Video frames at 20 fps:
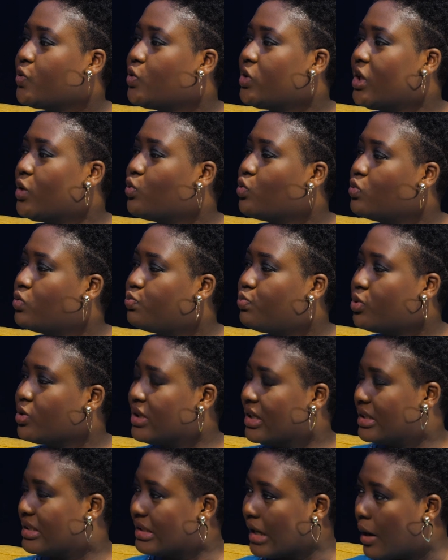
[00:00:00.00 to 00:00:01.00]
feel they will
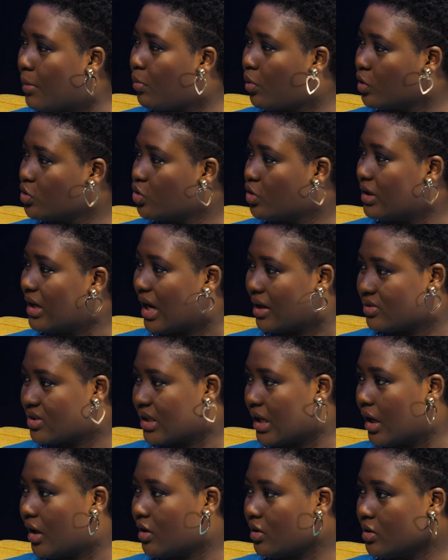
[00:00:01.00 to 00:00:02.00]
put a damp on your
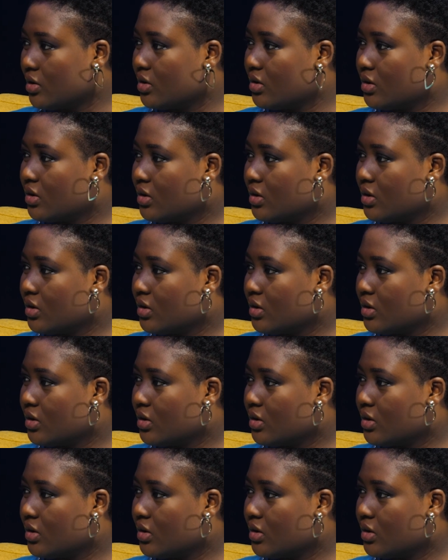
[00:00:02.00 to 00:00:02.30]
lifestyle?